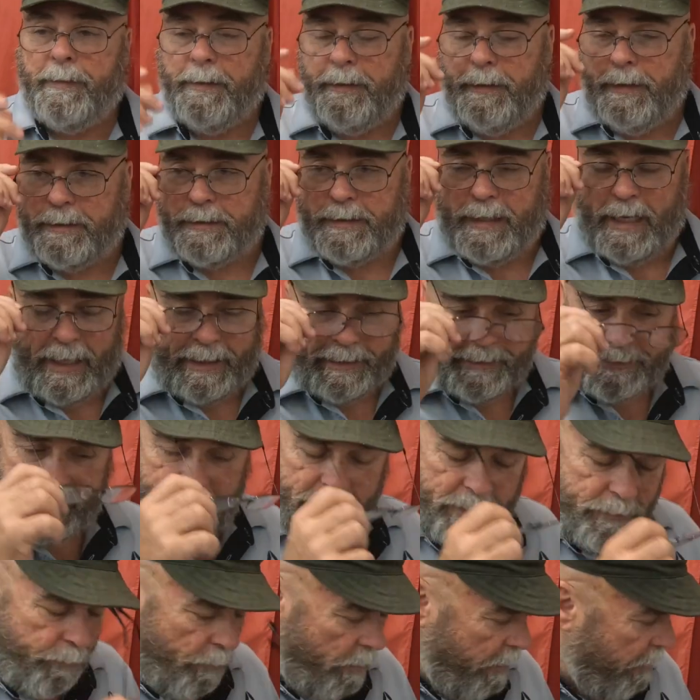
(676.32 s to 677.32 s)
This guy
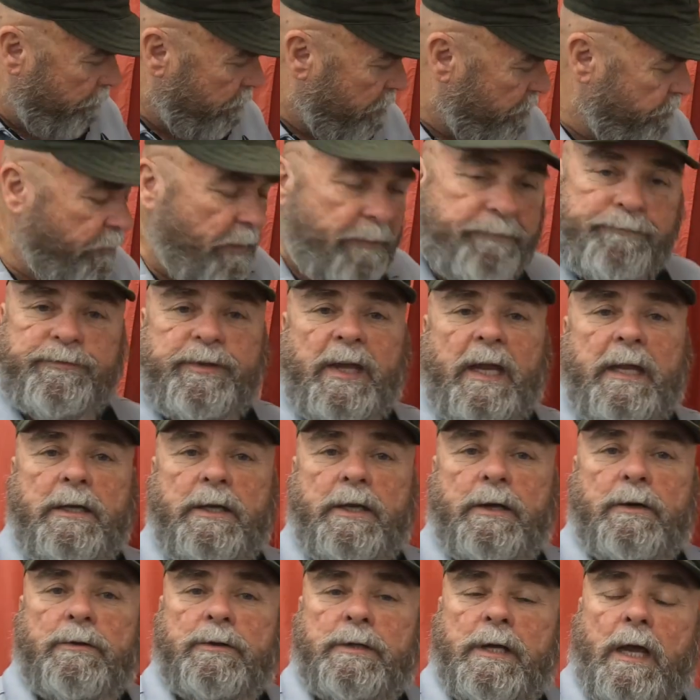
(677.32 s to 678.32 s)
says when he was 15
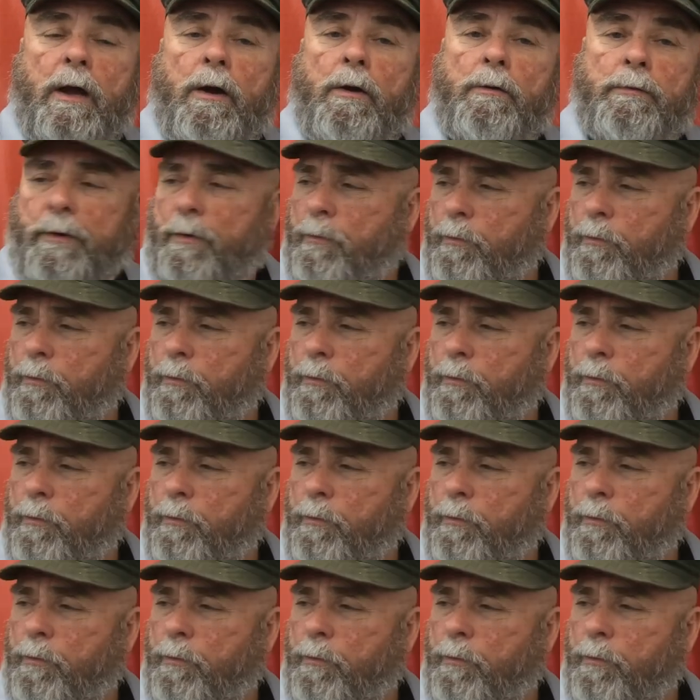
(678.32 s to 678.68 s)
years old,